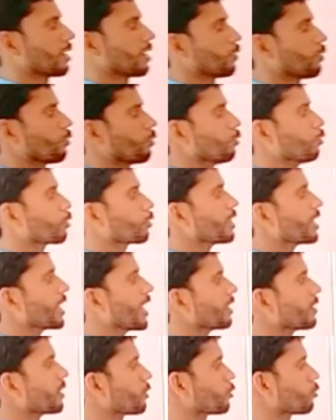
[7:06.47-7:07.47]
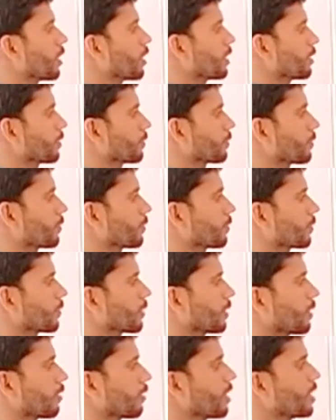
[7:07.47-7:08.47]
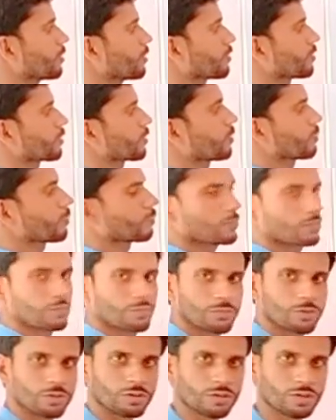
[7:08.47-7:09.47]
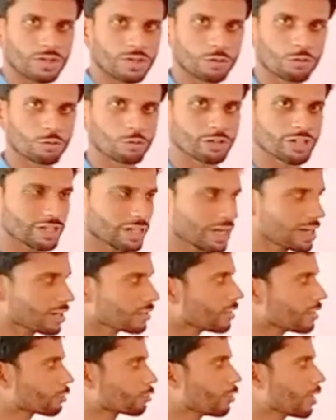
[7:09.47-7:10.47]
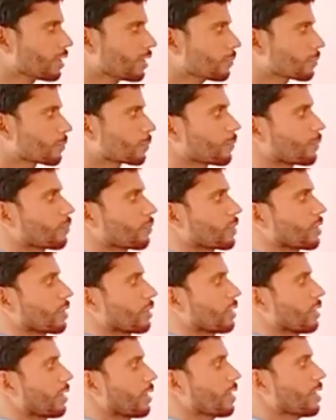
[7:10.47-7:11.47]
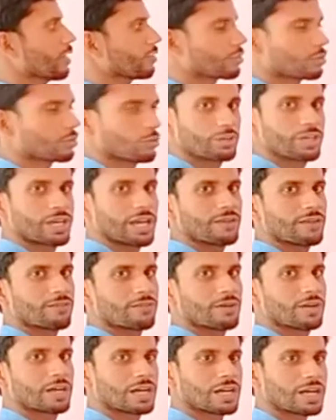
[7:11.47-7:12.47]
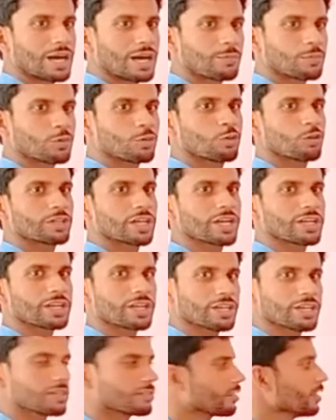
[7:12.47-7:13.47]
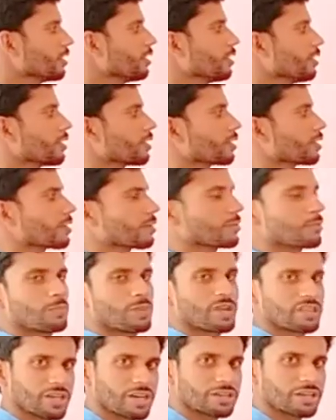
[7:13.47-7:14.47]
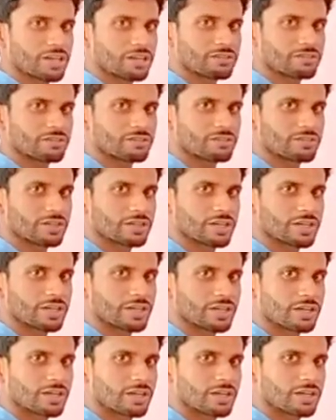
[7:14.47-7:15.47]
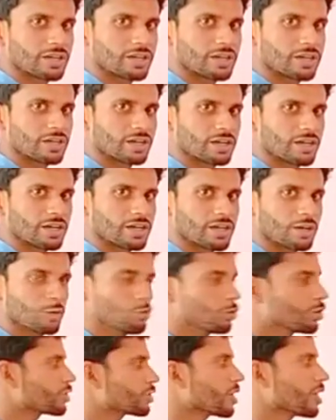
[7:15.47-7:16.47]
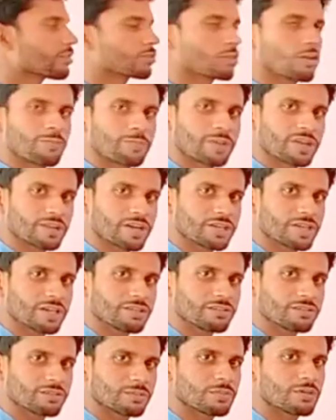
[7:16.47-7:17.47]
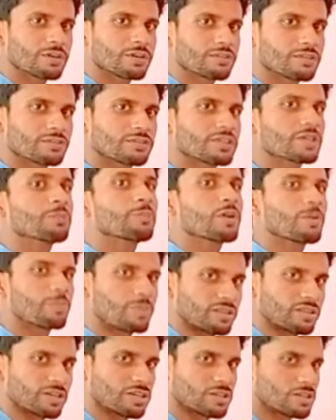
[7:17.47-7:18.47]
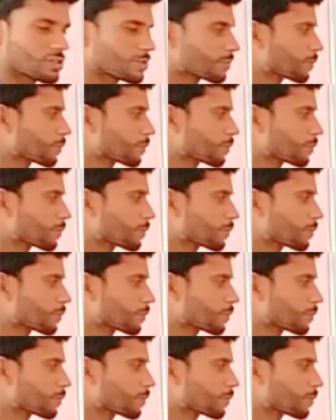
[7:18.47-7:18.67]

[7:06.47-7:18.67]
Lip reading: Looking at this one, reads. Looking at this one, reads, we have come to know that it is in present tense. Which tense of present tense? Simple present.